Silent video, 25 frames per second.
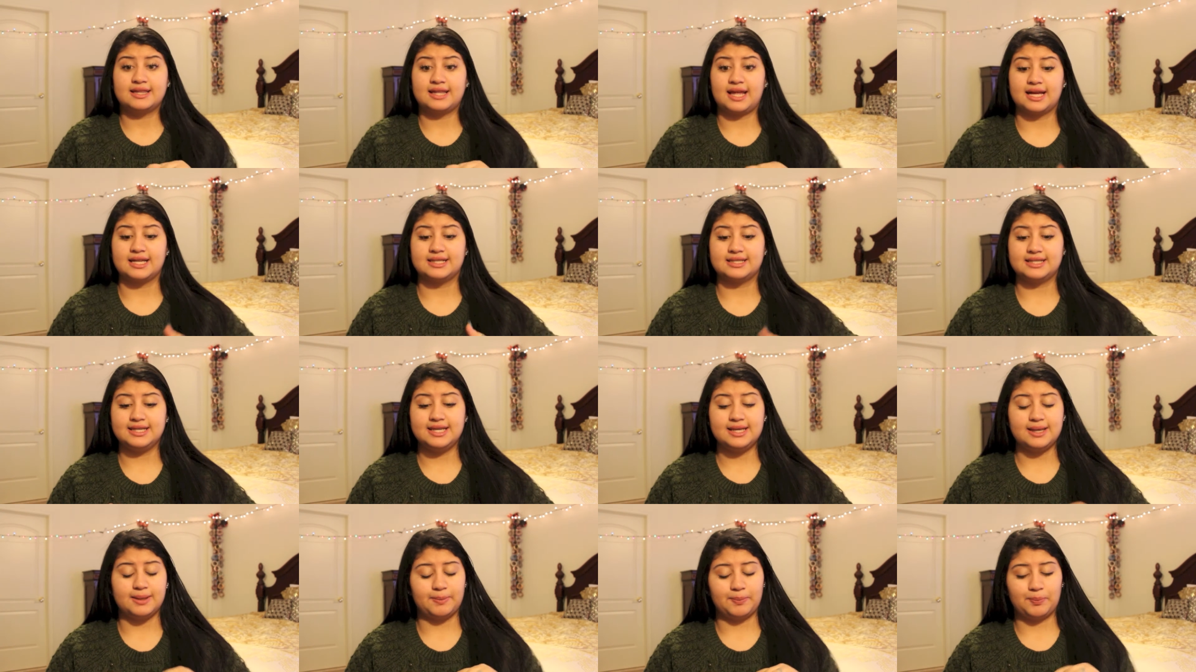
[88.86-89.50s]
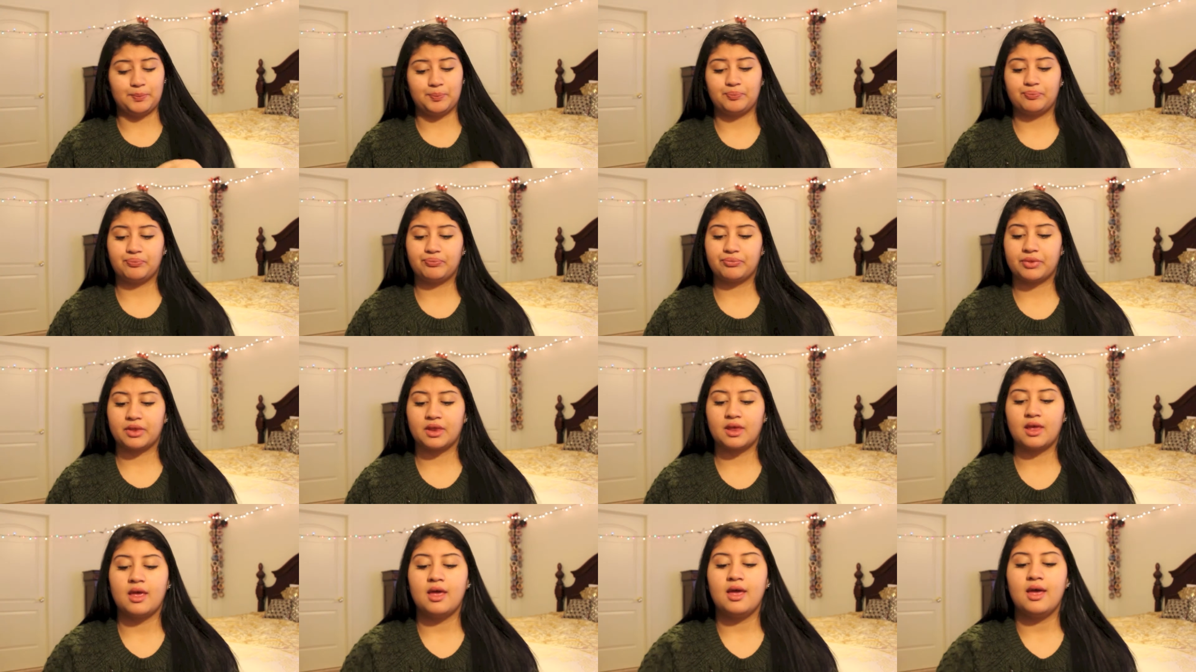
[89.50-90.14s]
that's it.
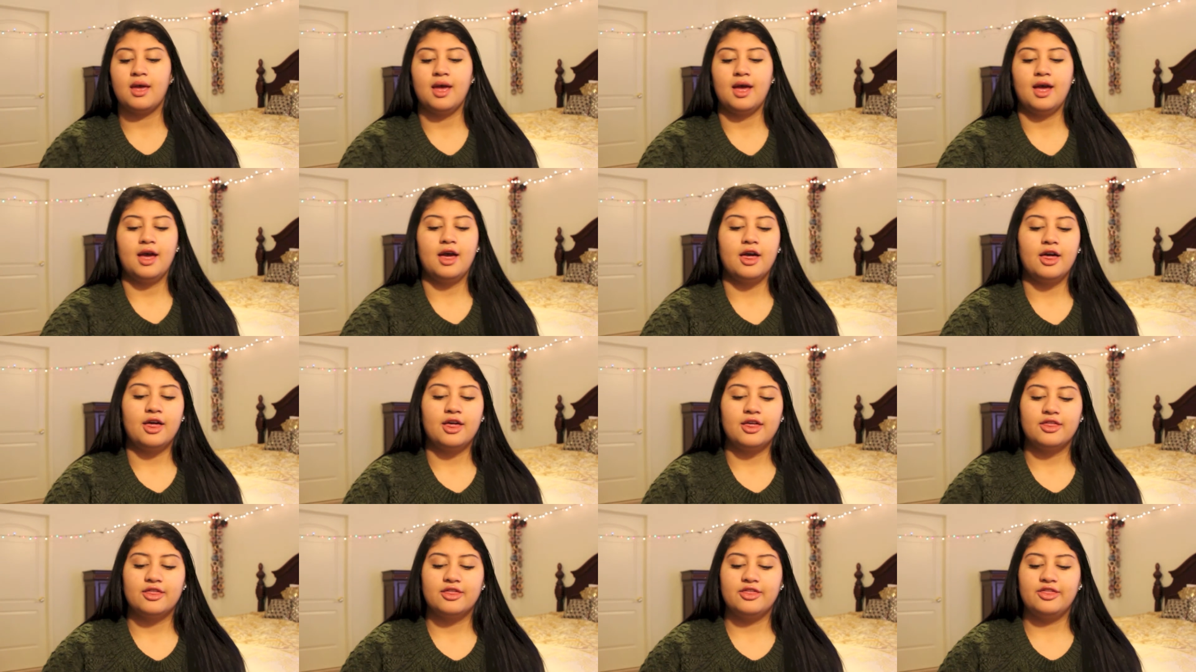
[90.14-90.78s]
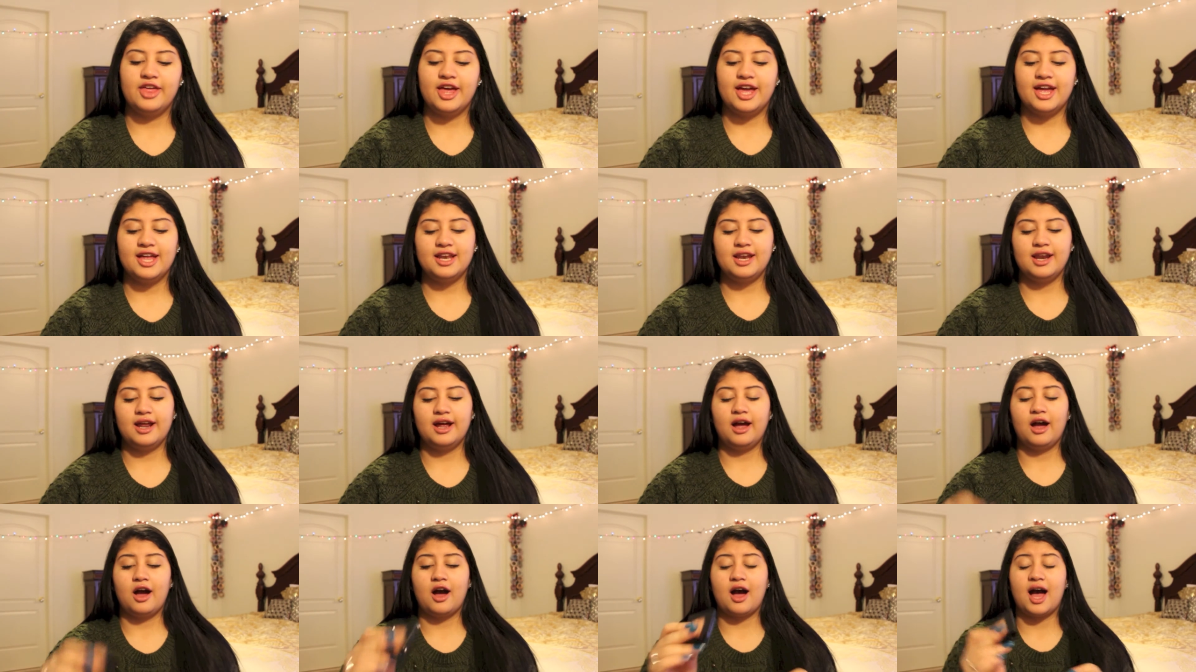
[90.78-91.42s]

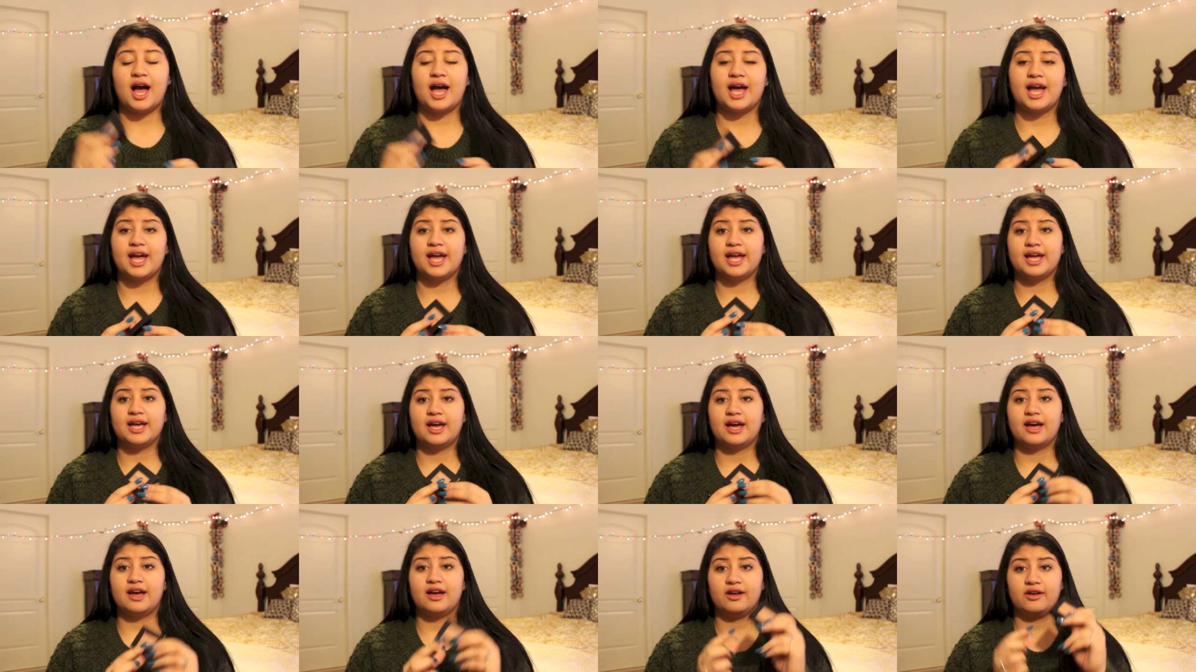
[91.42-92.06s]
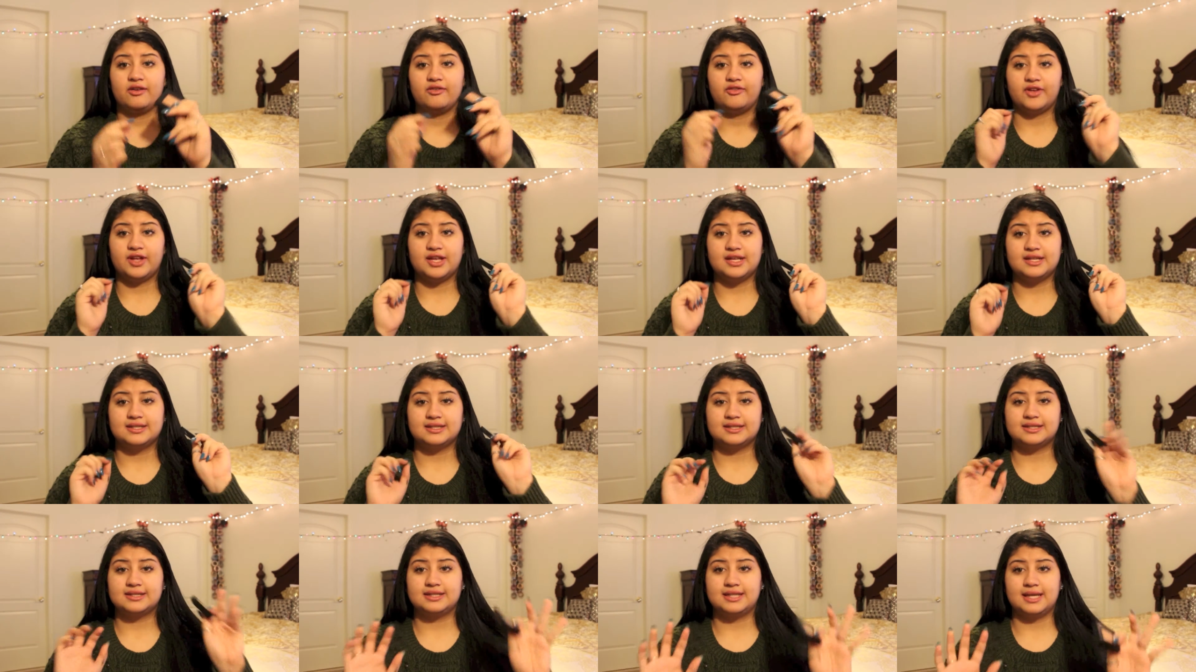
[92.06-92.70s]
Then I have a
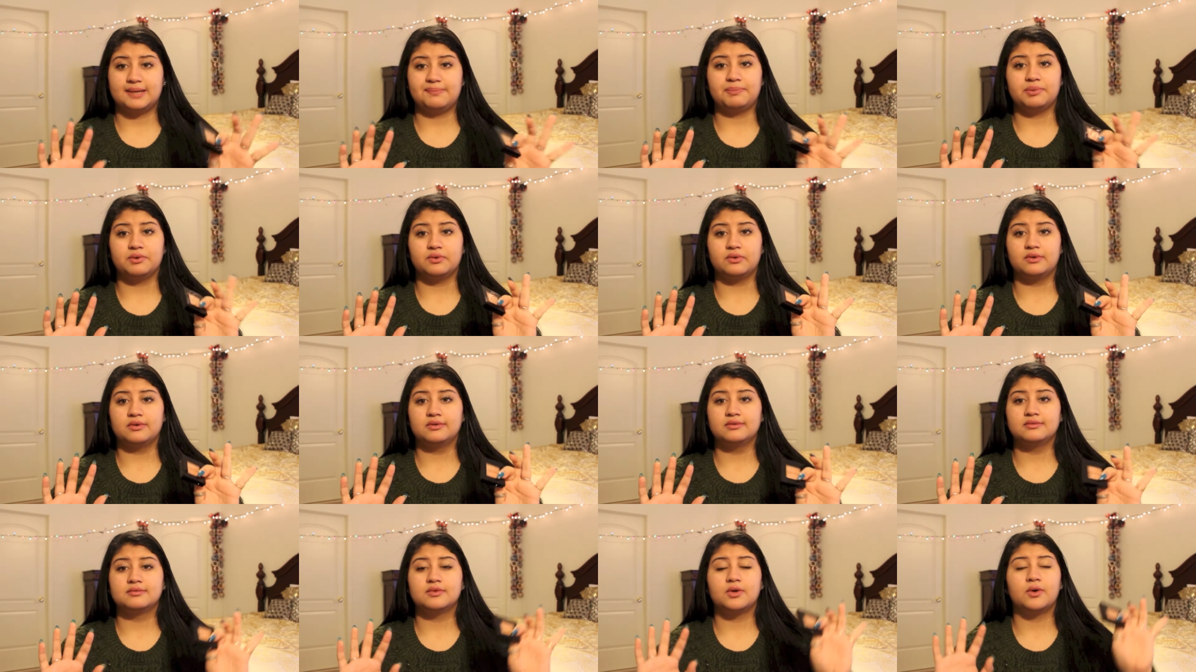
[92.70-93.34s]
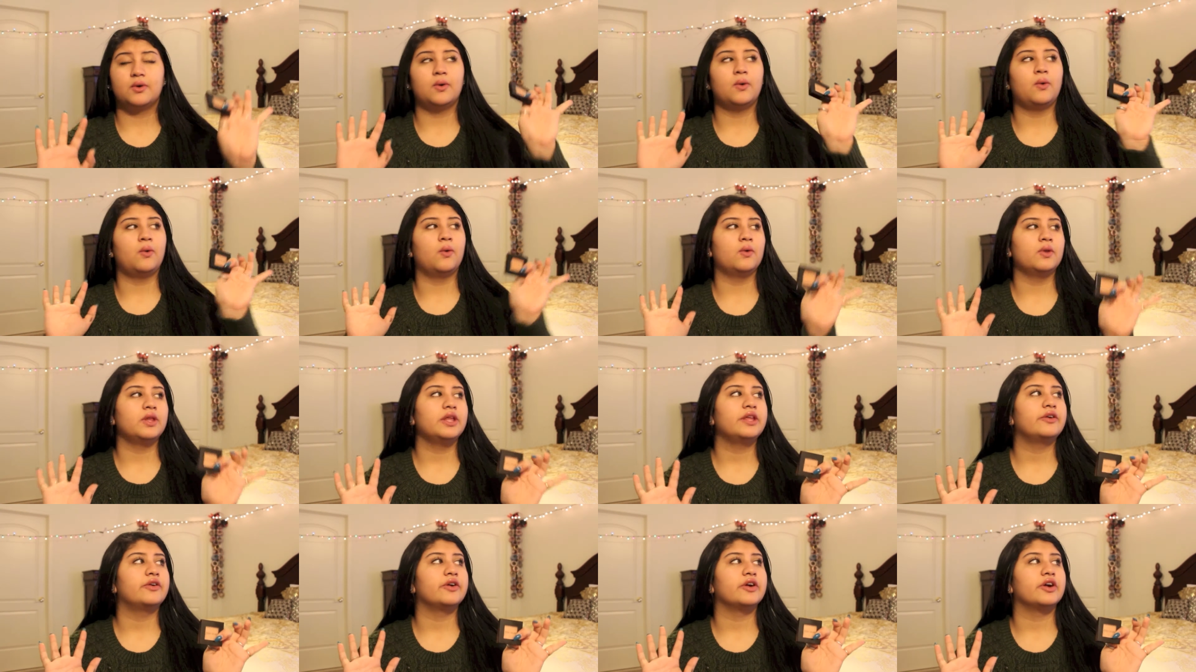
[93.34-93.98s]
staple,
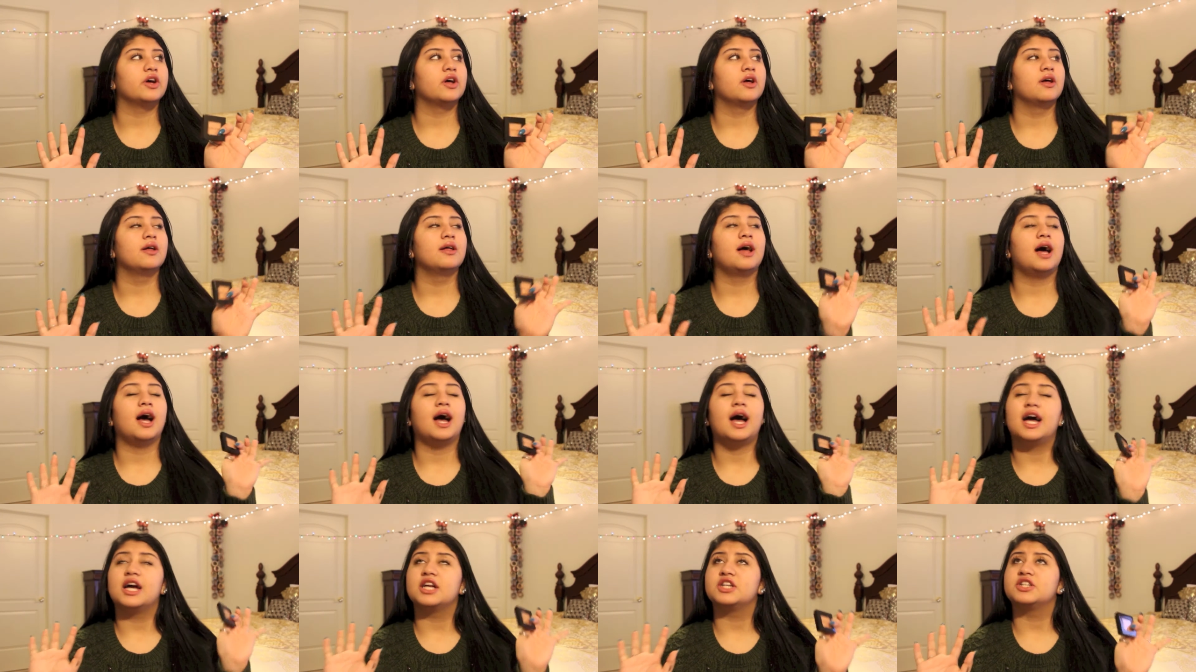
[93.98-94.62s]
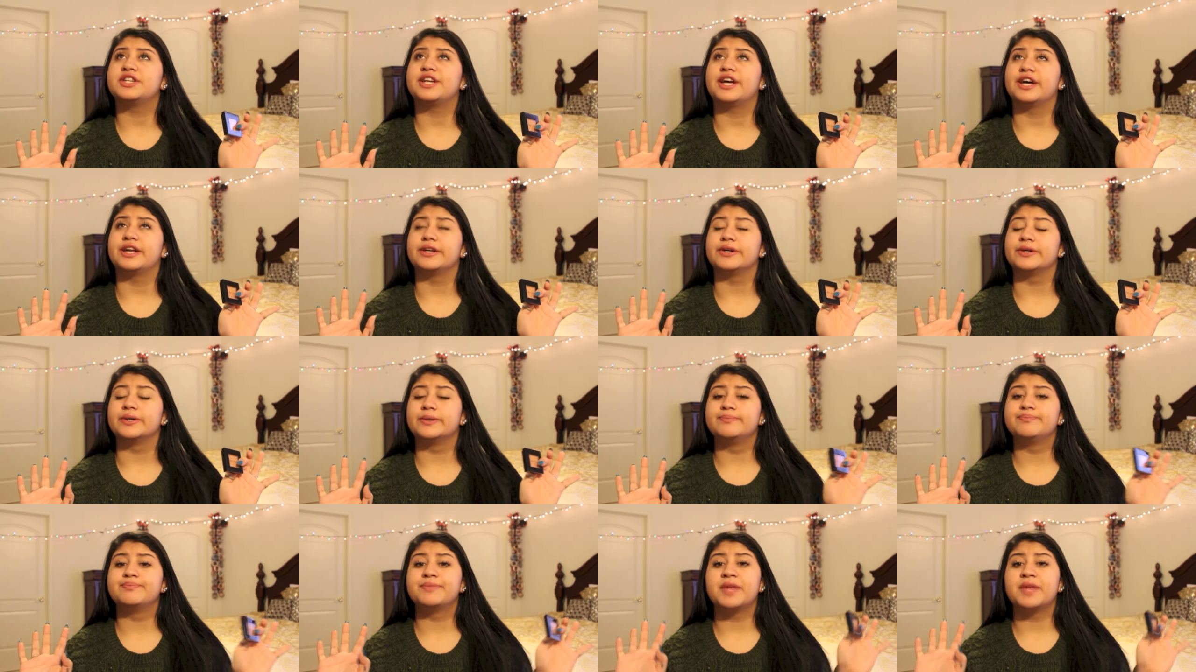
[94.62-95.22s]
Holy Grail eyeshadow.